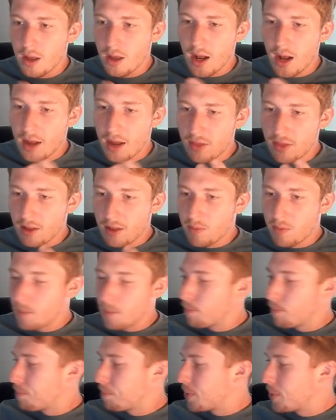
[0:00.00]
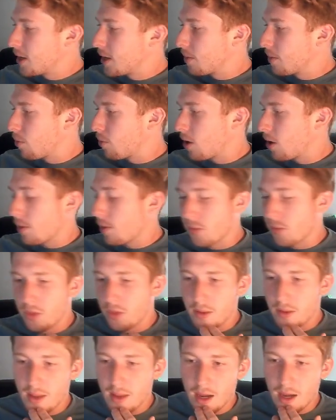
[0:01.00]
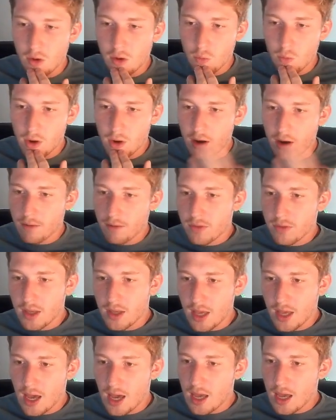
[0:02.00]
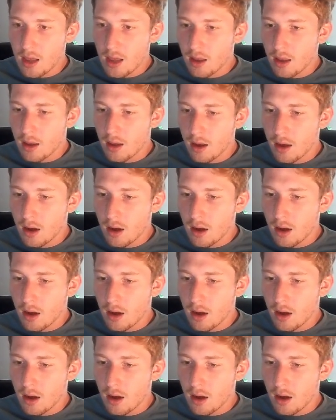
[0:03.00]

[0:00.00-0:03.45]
I think that's my big problem with the deck right off the gate.